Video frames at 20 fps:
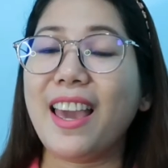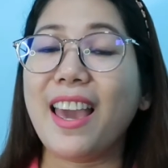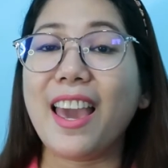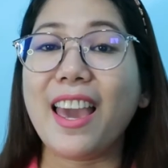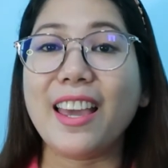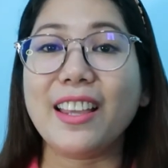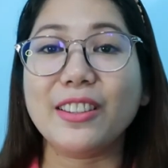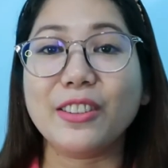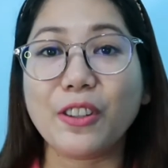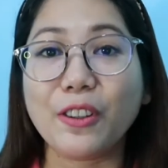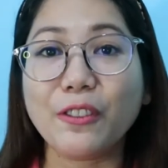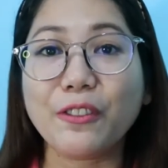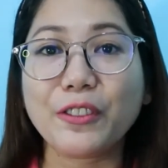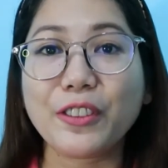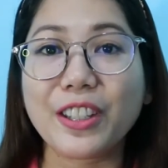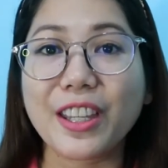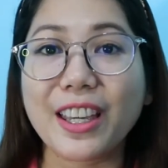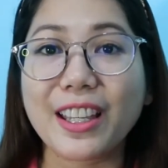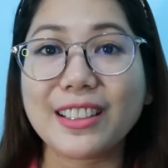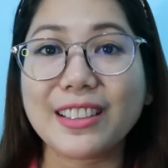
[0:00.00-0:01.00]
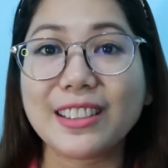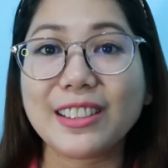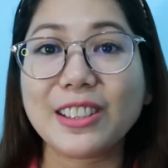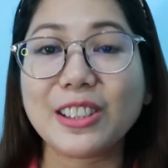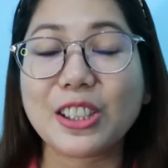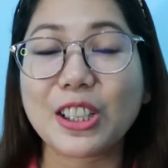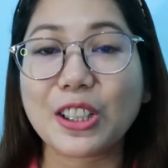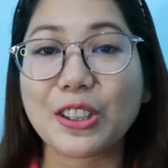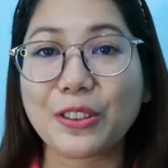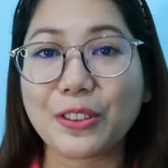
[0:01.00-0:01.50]
And don't forget
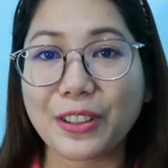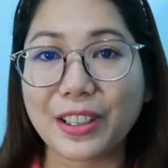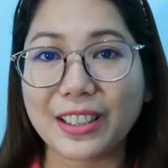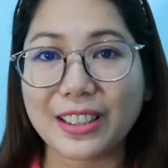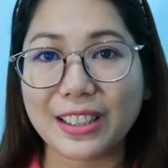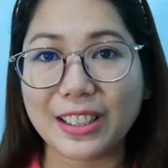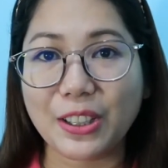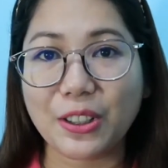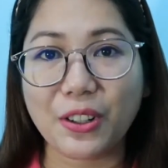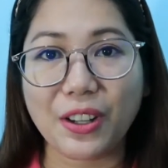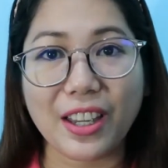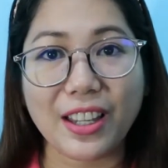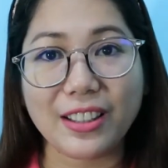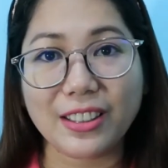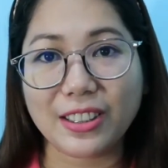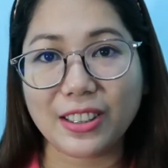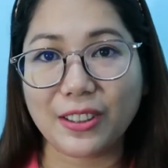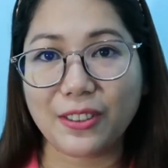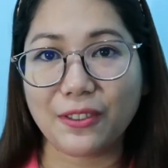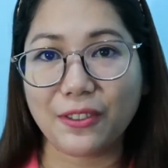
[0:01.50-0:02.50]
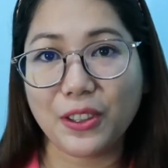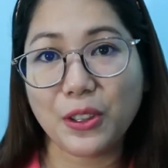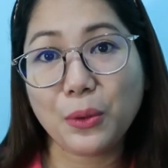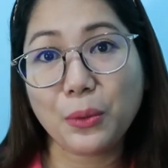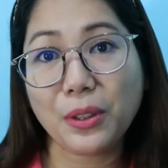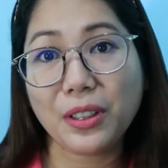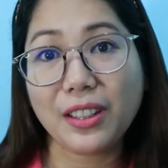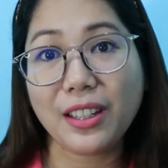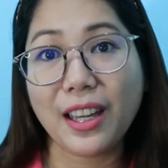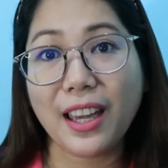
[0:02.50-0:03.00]
to greet your
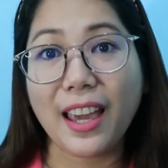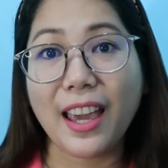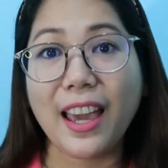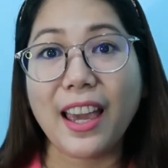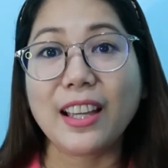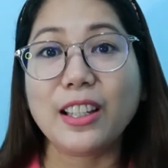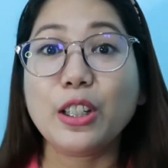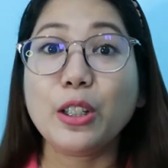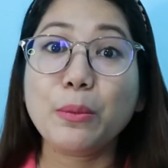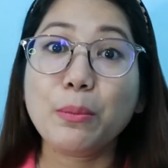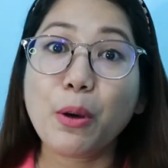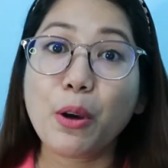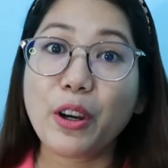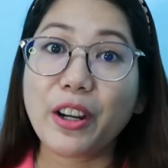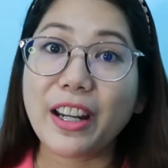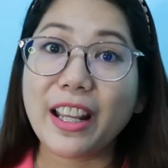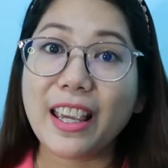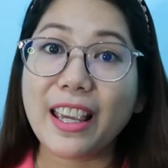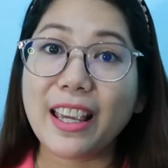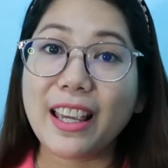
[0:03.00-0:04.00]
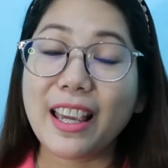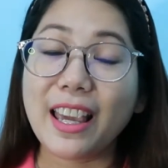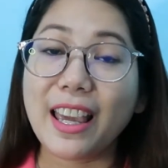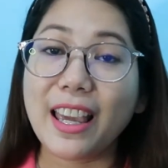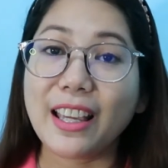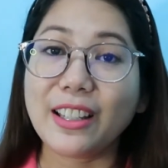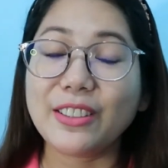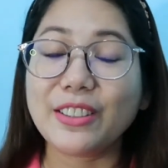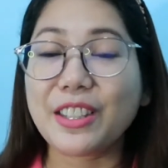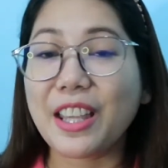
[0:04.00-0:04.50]
interviewer good morning, good